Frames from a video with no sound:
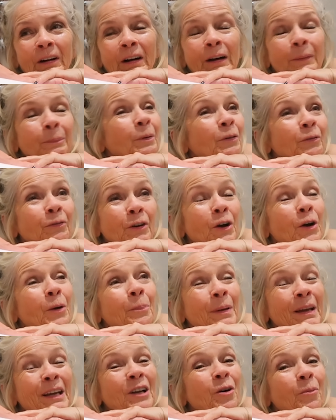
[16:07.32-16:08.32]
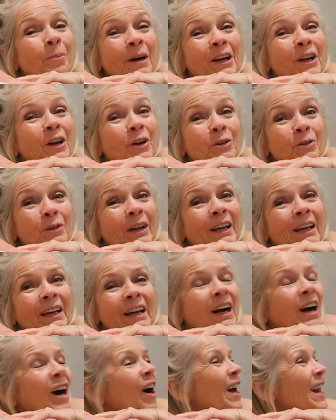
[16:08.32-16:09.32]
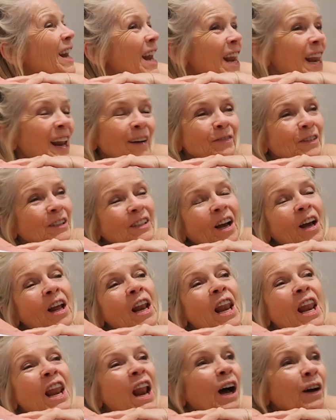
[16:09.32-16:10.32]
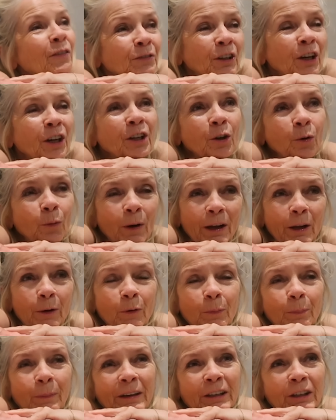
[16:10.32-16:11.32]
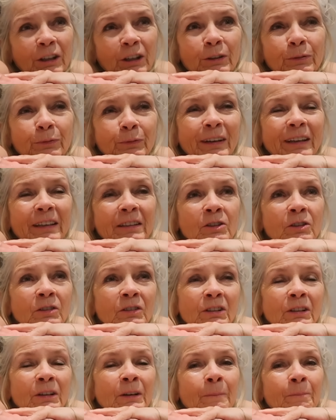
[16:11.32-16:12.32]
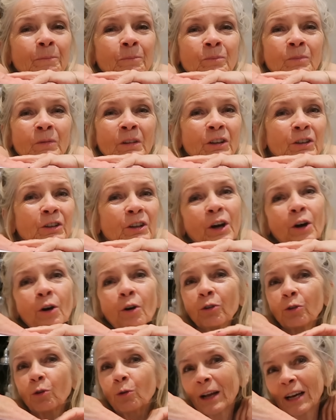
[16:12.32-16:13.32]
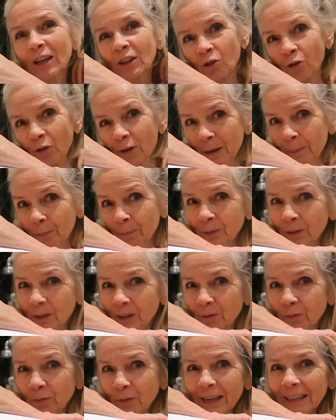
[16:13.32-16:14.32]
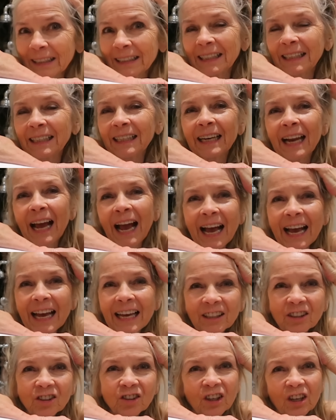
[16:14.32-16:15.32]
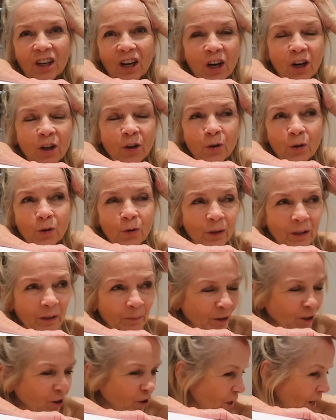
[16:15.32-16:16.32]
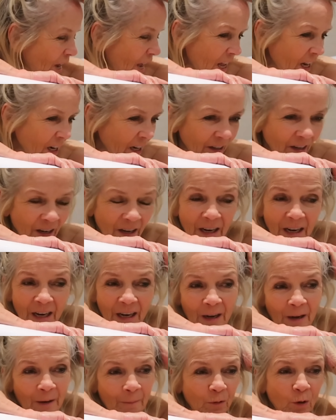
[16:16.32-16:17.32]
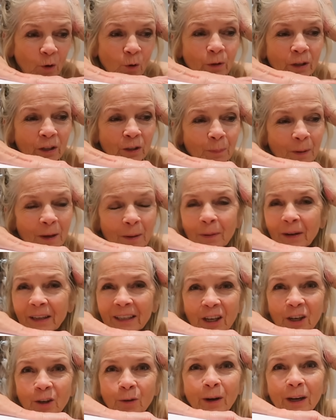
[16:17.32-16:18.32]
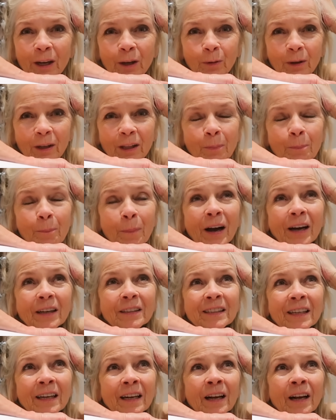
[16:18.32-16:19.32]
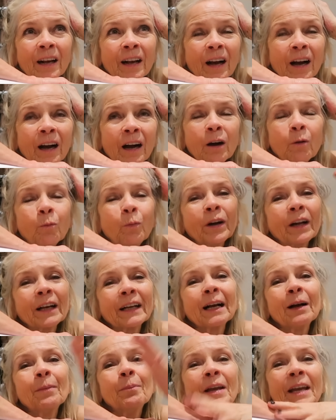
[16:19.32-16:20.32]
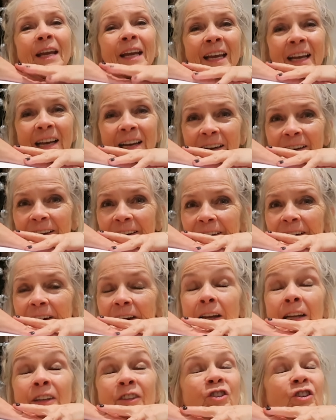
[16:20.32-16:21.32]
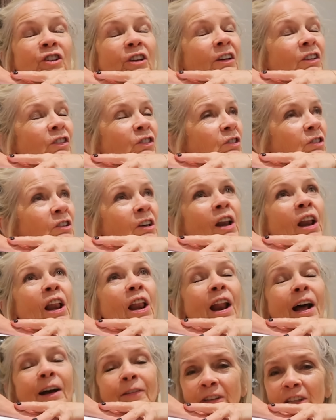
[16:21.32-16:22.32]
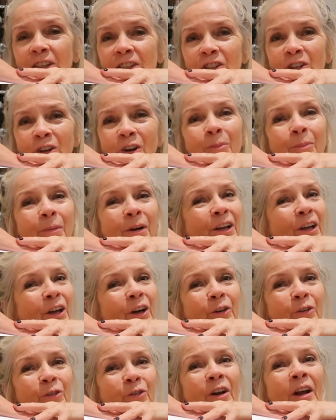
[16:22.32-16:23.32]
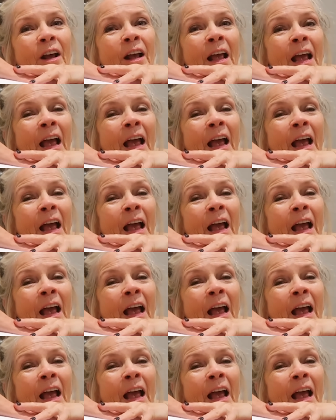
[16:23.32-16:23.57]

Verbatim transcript: I prefer being on my own here. I love it. I love going away with my girlfriends, you know, on all our trips, and Frankie and Ange and Lou and Michelle and all those people I go away with. But when I come here, I just love it on my own.